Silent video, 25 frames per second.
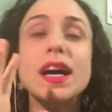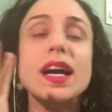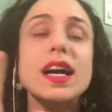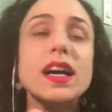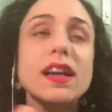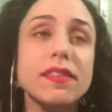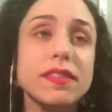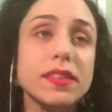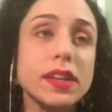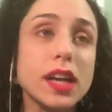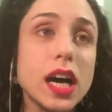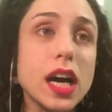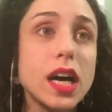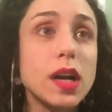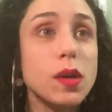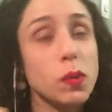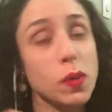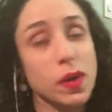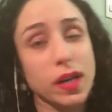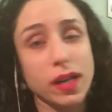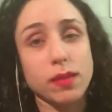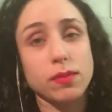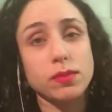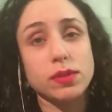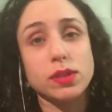If not,
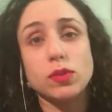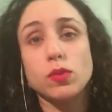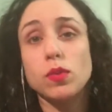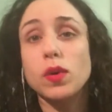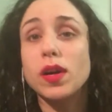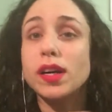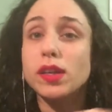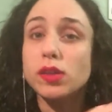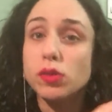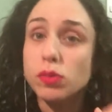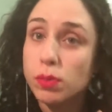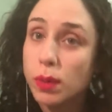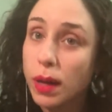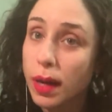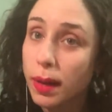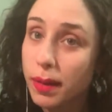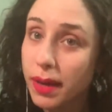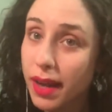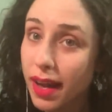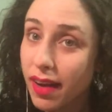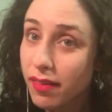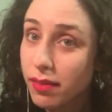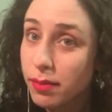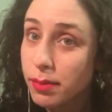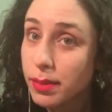welcome as well. You probably
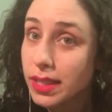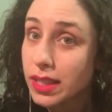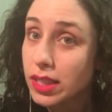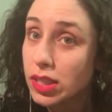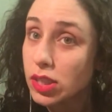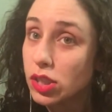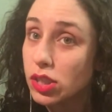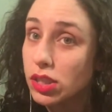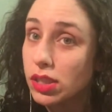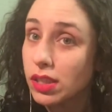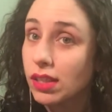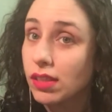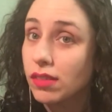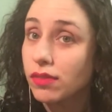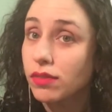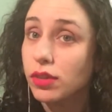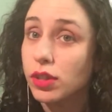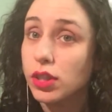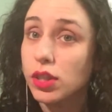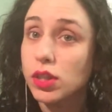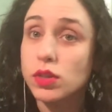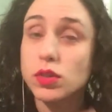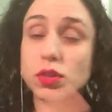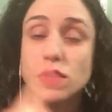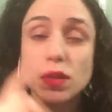have a message in here for
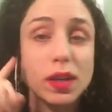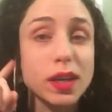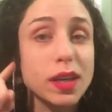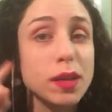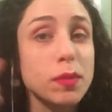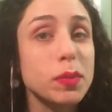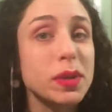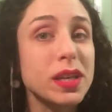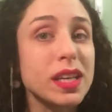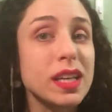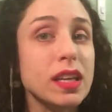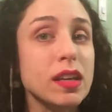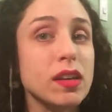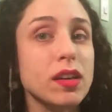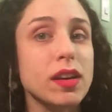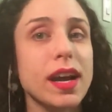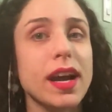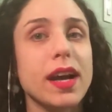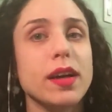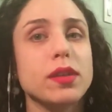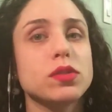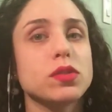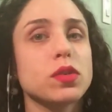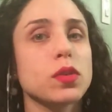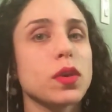you, so keep an ear
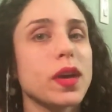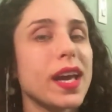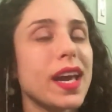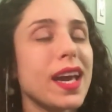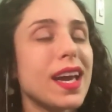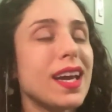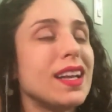out, okay?